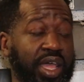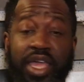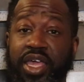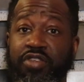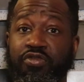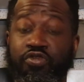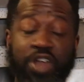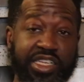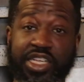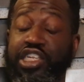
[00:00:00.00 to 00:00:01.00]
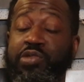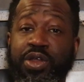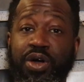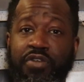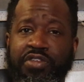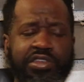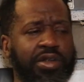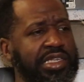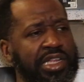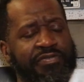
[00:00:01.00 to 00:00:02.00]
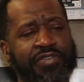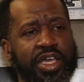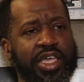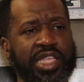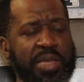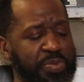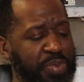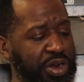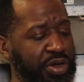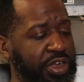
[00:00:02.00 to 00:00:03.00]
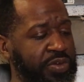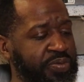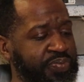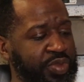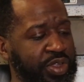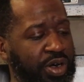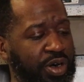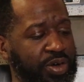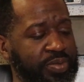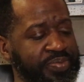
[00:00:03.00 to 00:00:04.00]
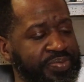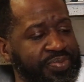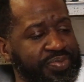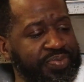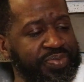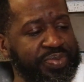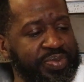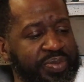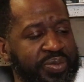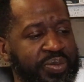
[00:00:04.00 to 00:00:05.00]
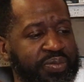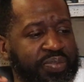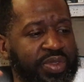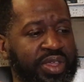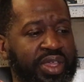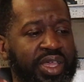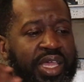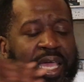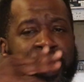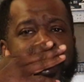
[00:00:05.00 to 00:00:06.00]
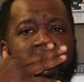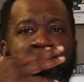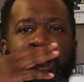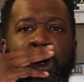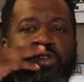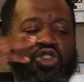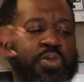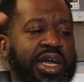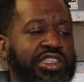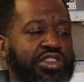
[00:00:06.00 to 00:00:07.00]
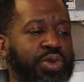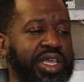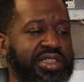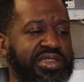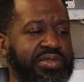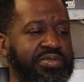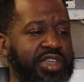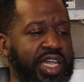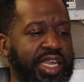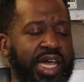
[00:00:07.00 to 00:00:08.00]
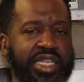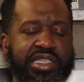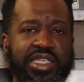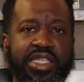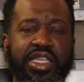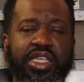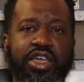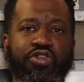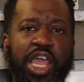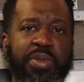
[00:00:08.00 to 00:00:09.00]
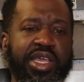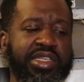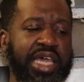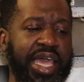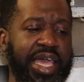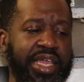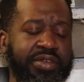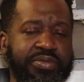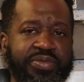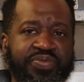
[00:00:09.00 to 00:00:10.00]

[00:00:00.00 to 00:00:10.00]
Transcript: And wrestling just went off, so I said, fuck it, let me put it on. Um, and then I was going through my tweets and I seen that the, the Grammys had